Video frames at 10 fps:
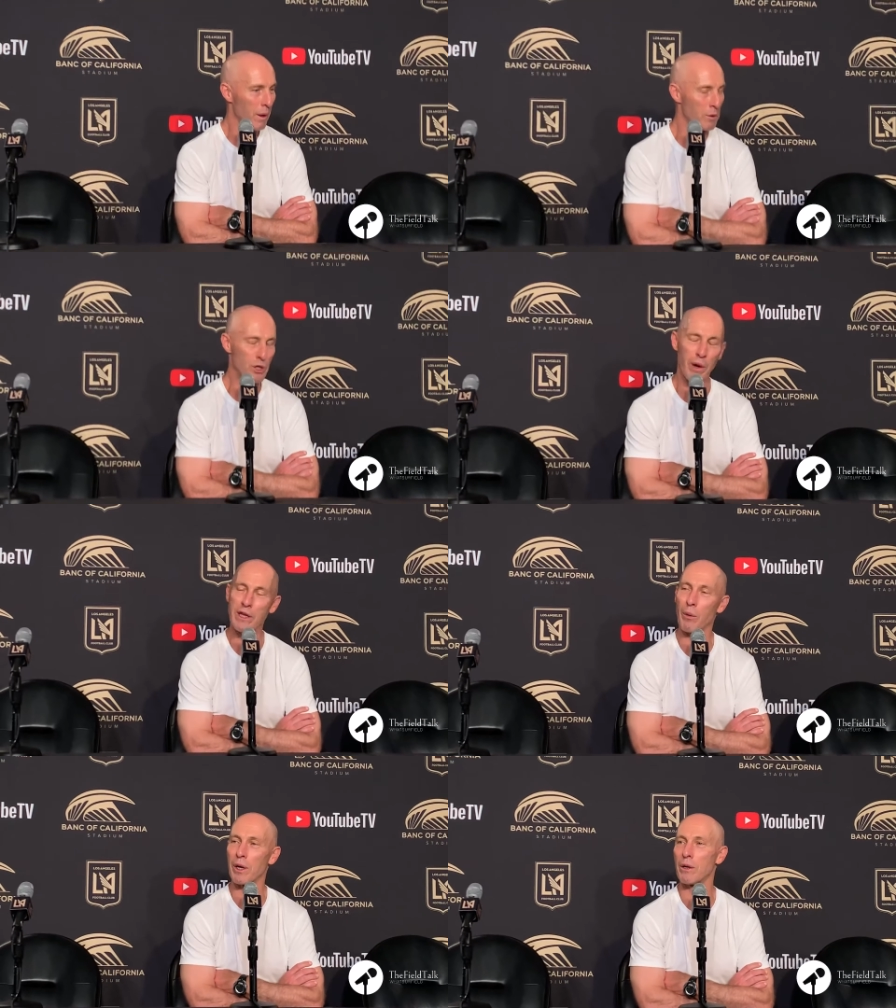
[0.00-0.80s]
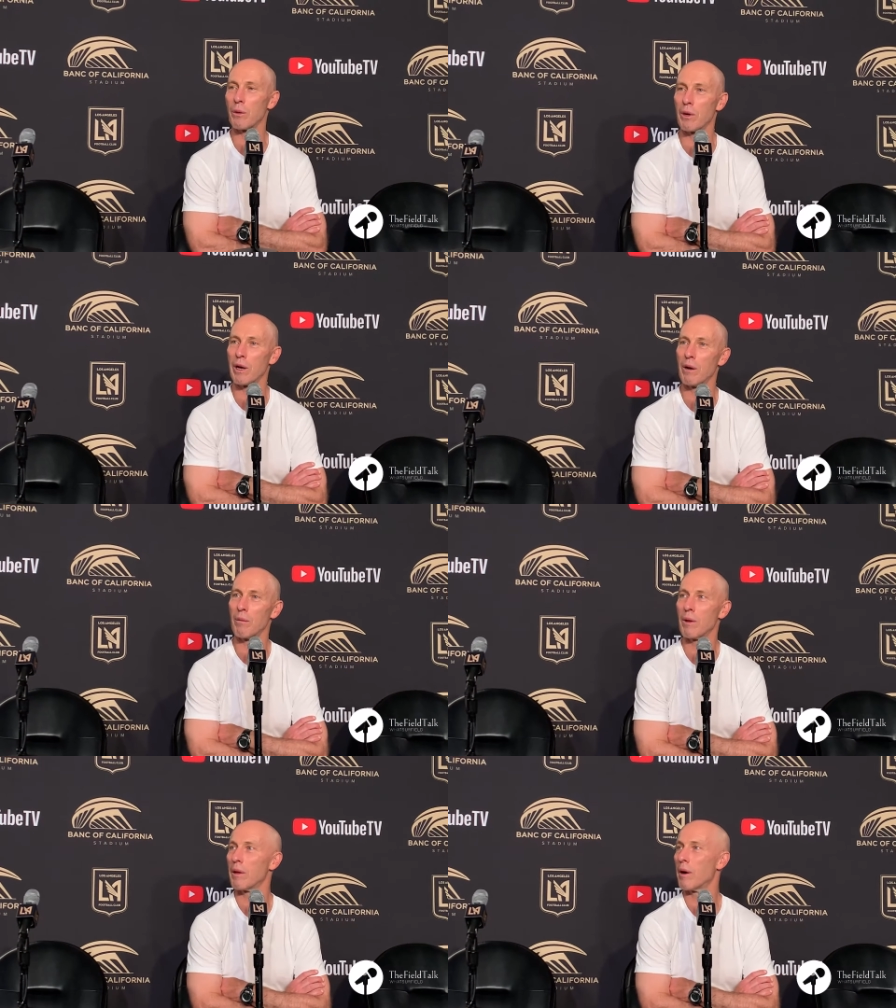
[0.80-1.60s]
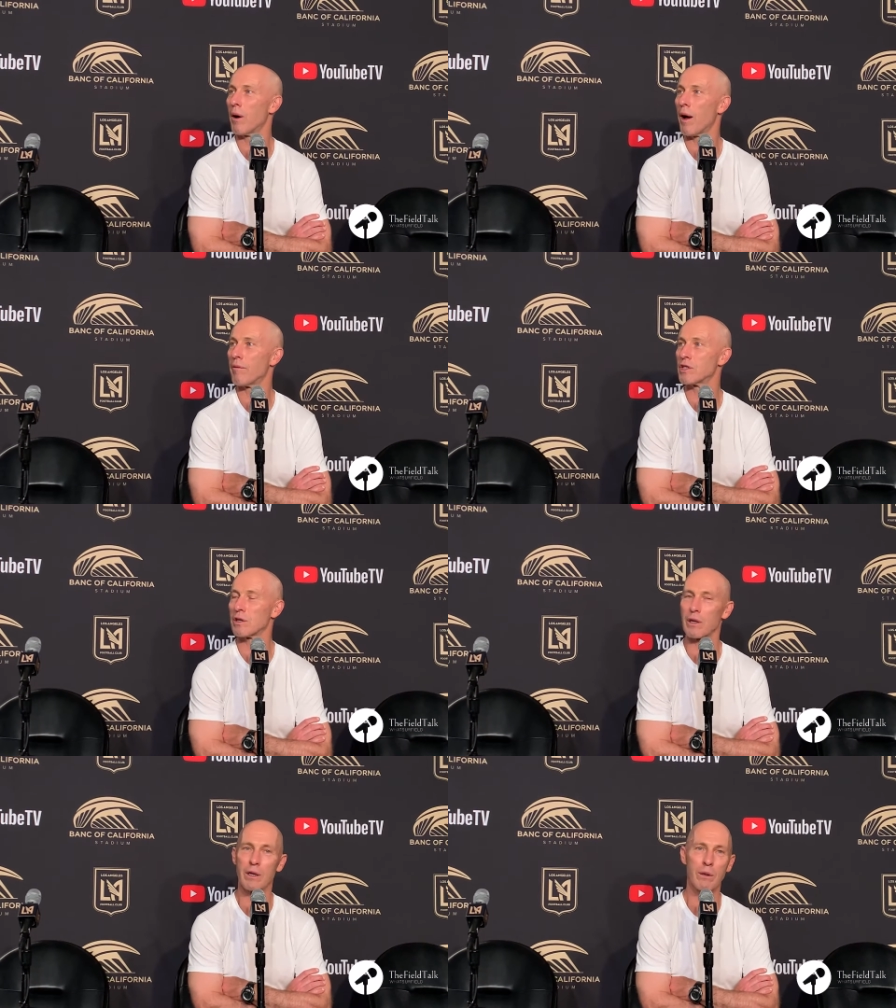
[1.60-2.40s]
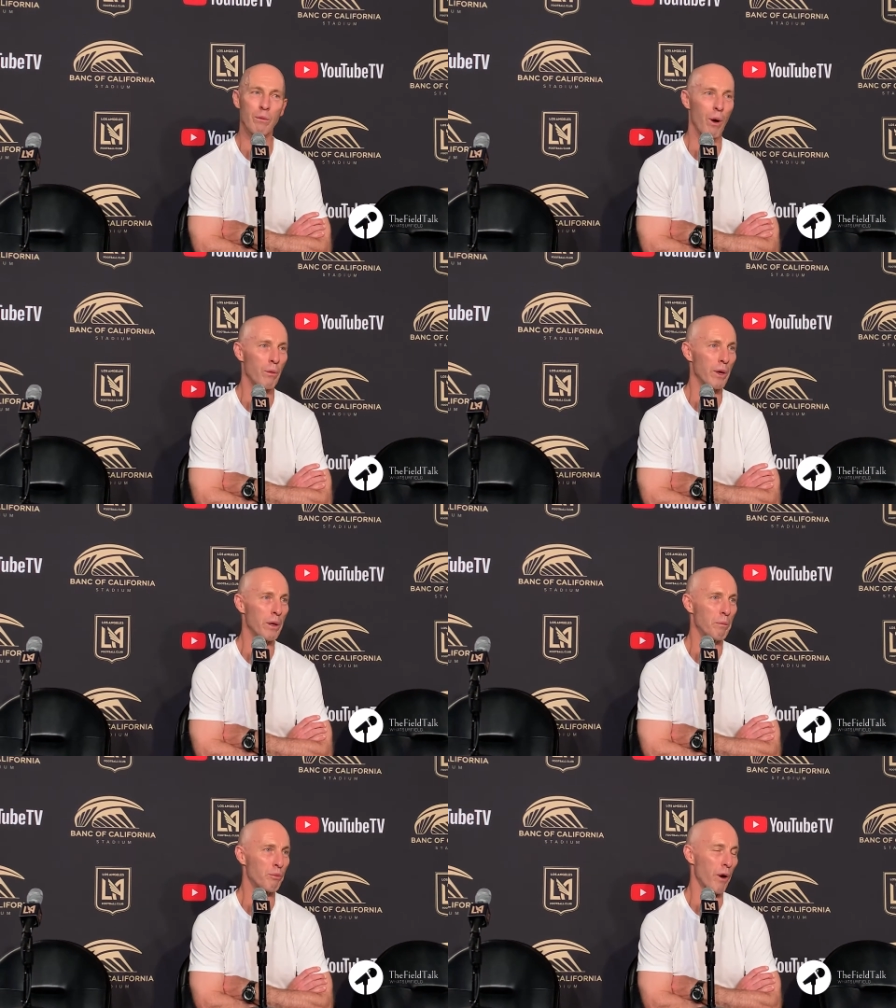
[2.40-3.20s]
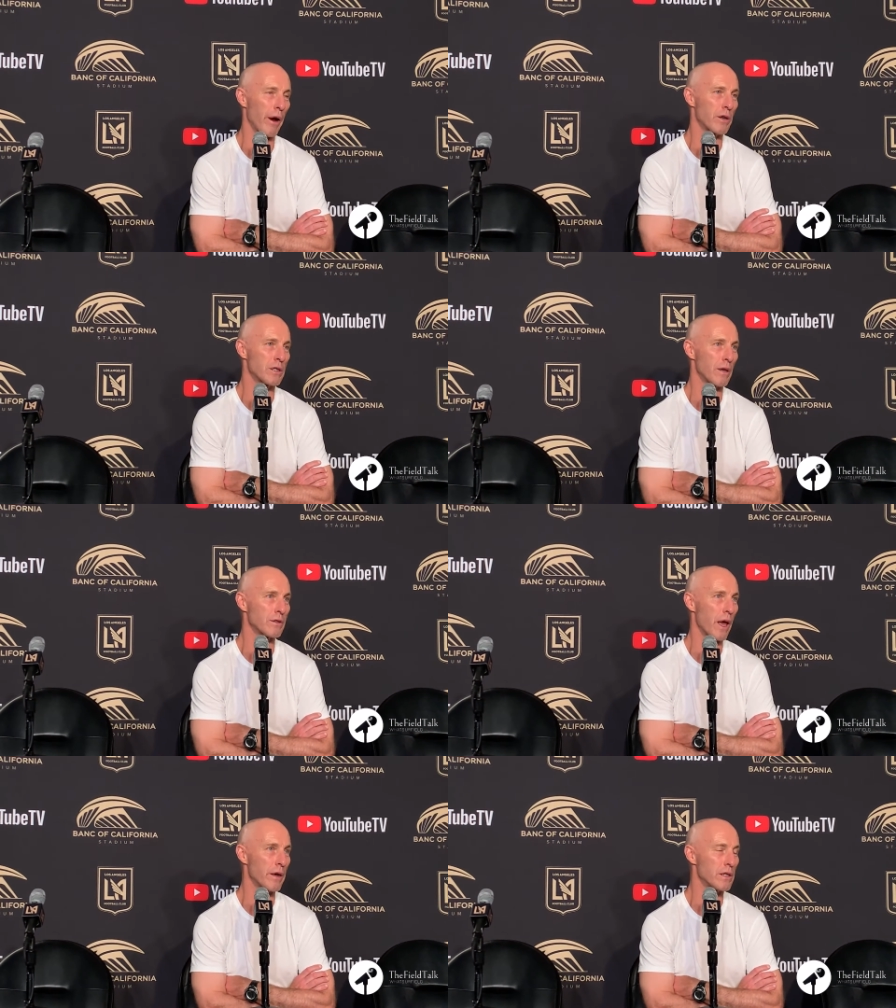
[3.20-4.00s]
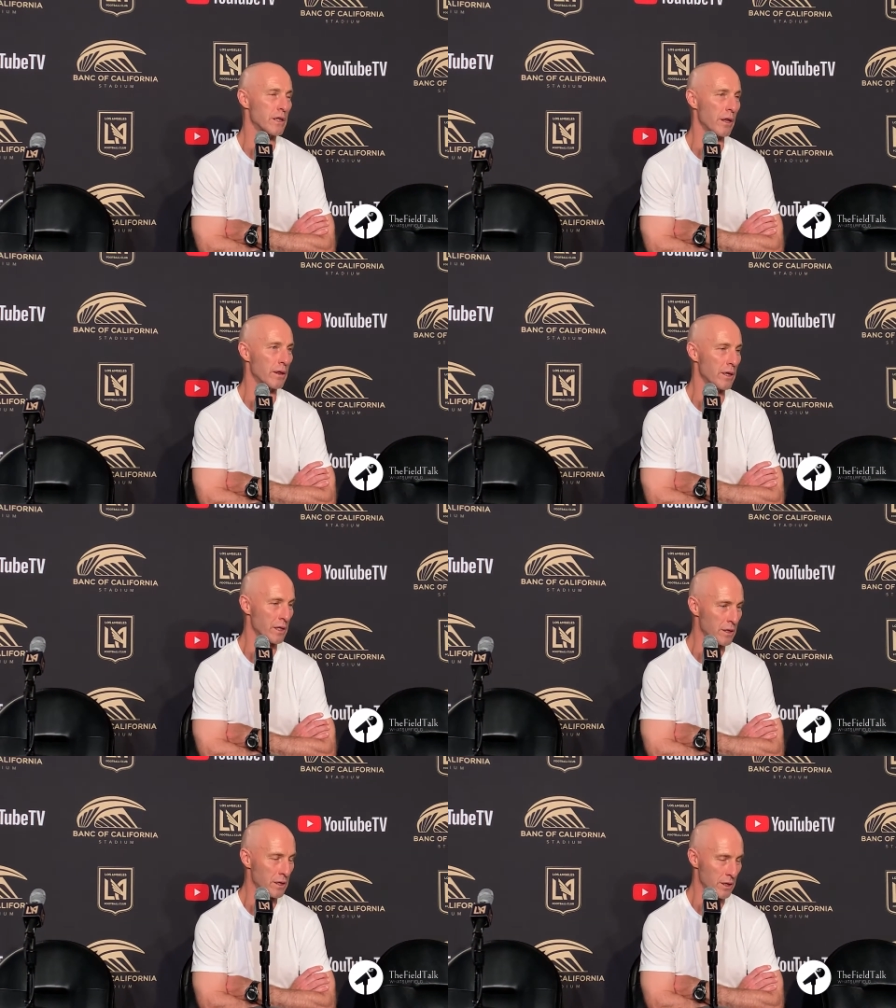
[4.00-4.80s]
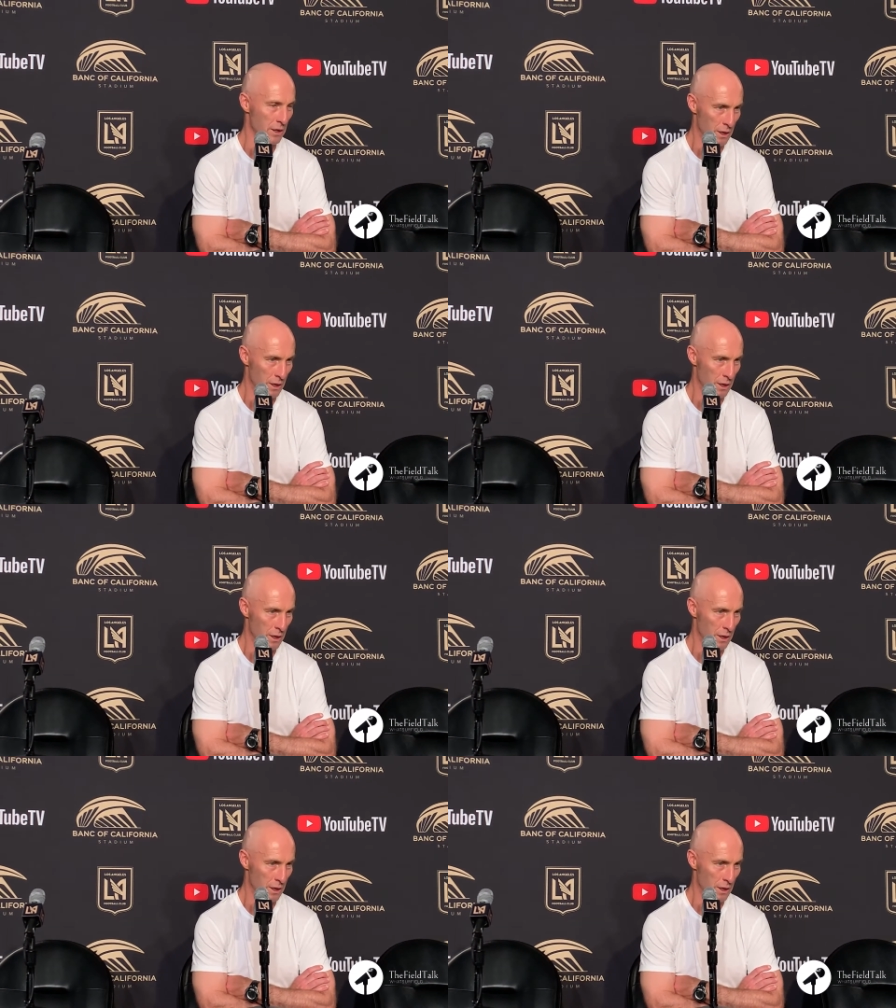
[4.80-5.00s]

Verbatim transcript: it was great that we could do it here. obviously, what we pride ourselves on is that this